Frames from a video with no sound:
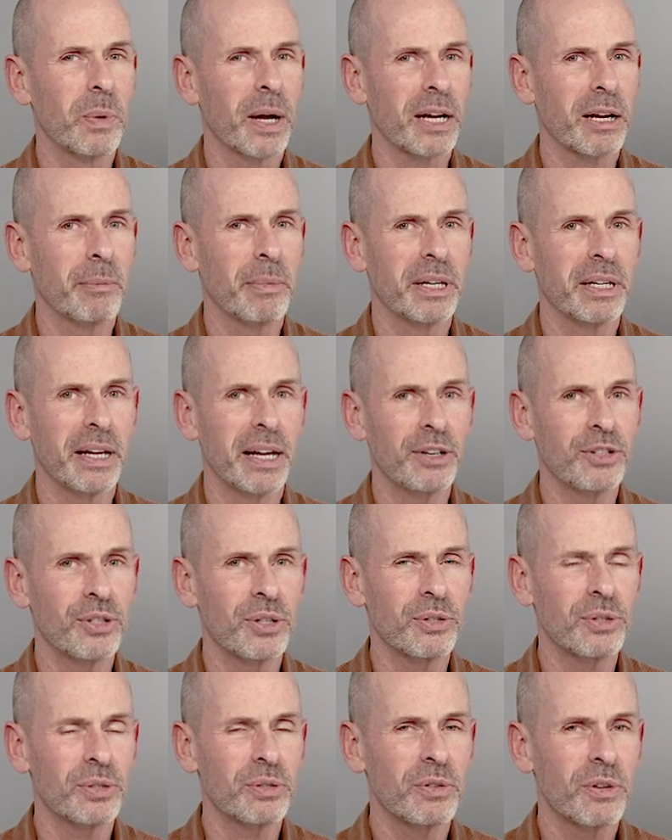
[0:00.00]

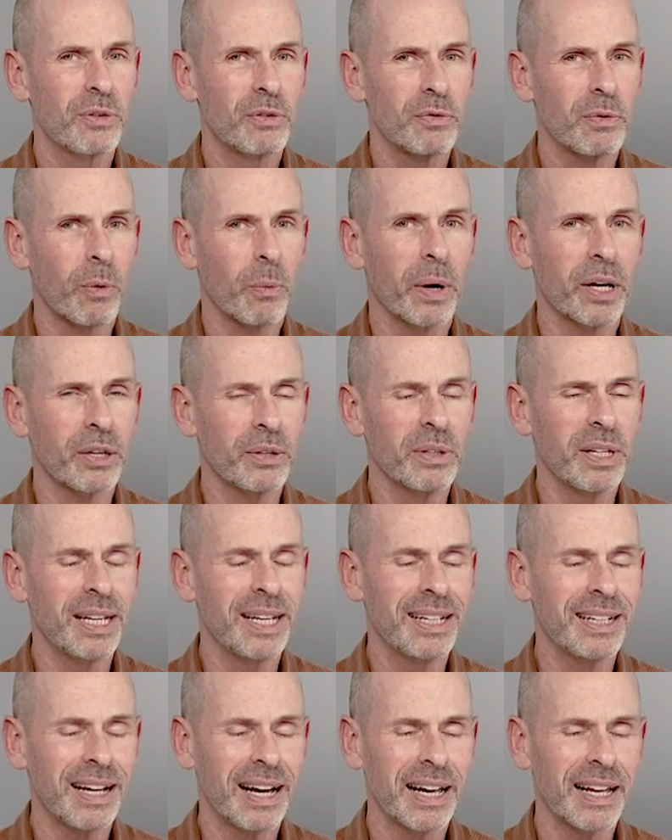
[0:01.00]
recommendations for what you
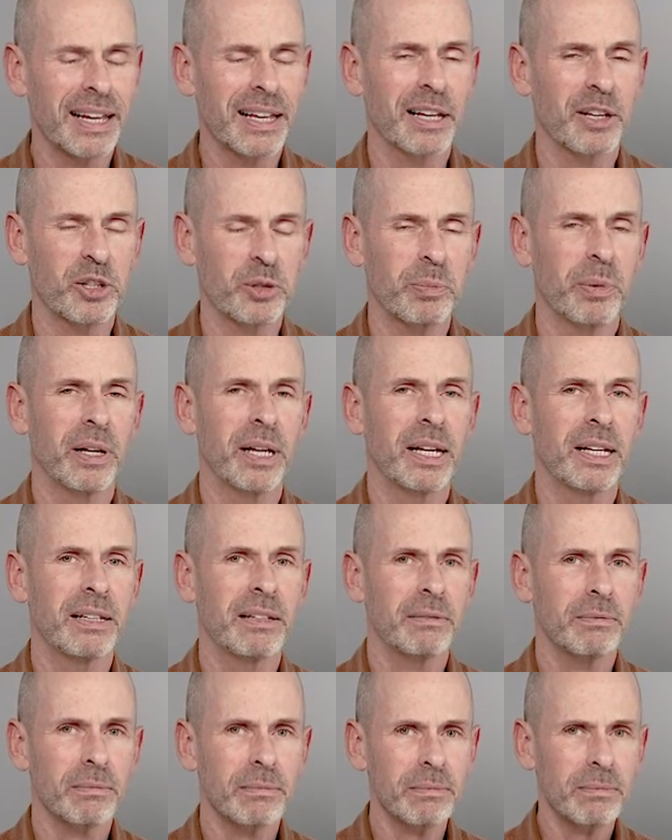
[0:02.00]
need. I can
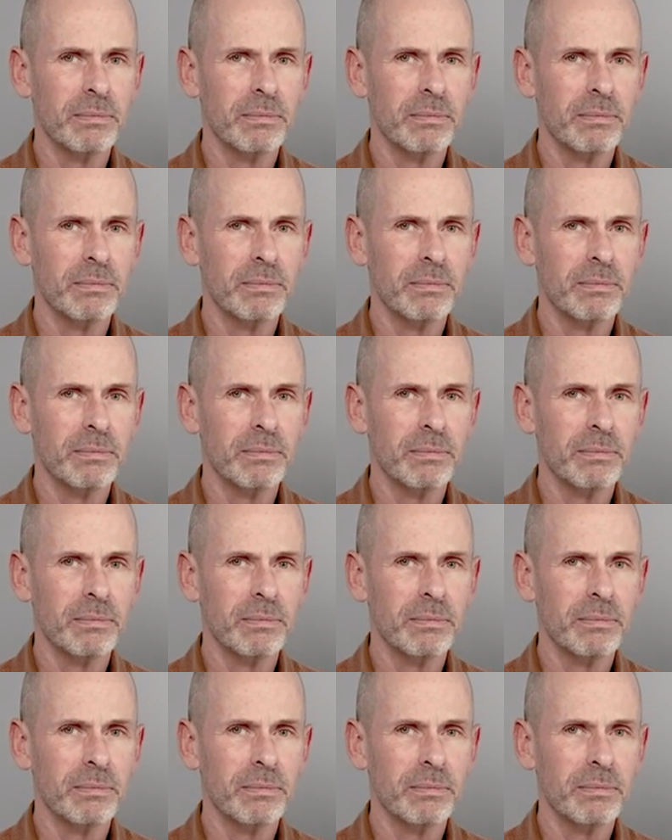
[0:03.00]
explain